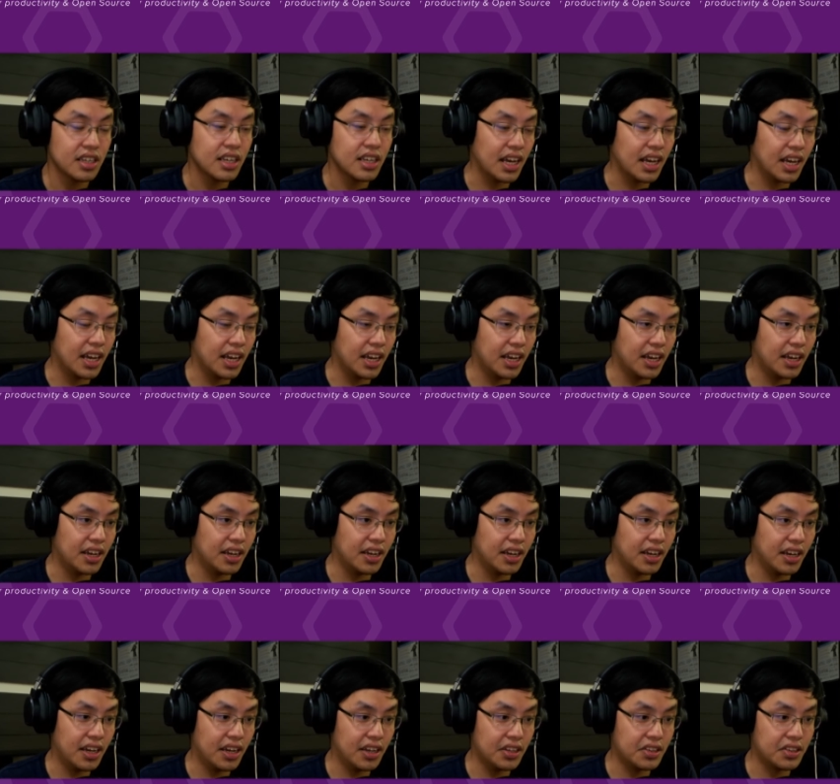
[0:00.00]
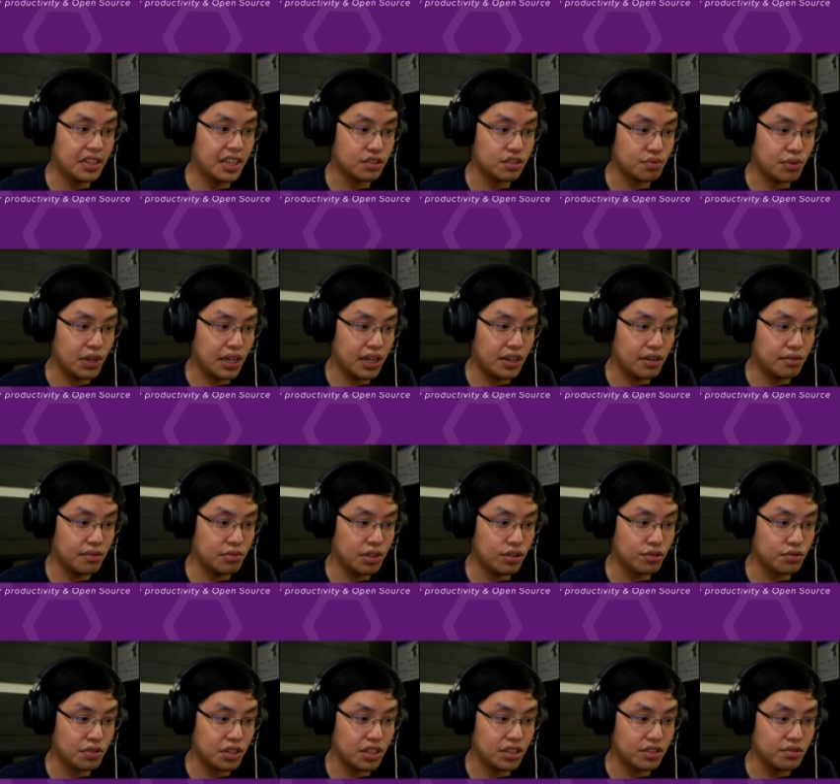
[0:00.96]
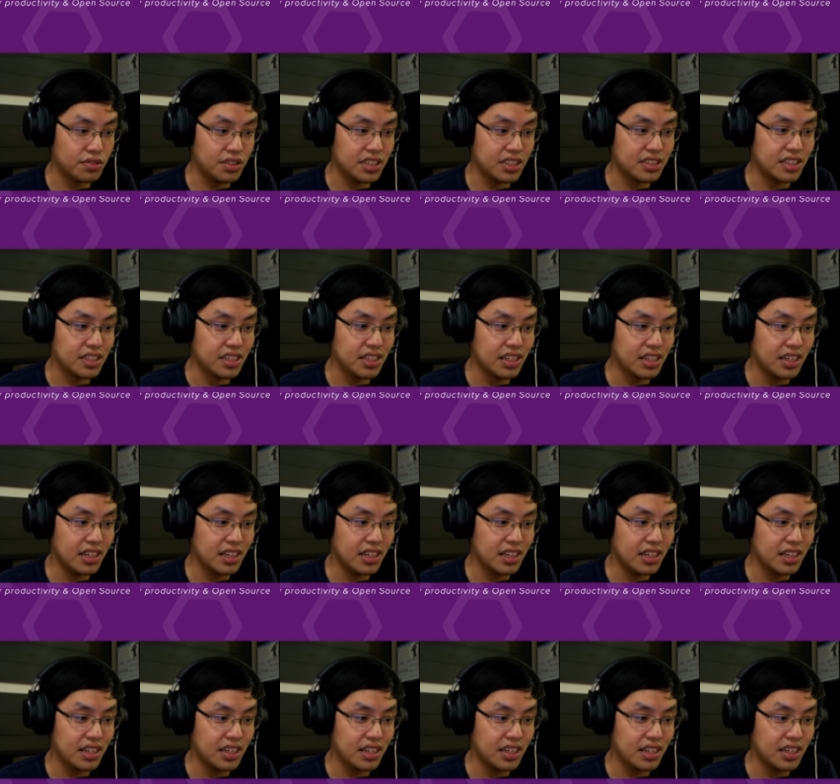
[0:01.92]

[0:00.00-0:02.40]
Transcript: and that's where we looked into this.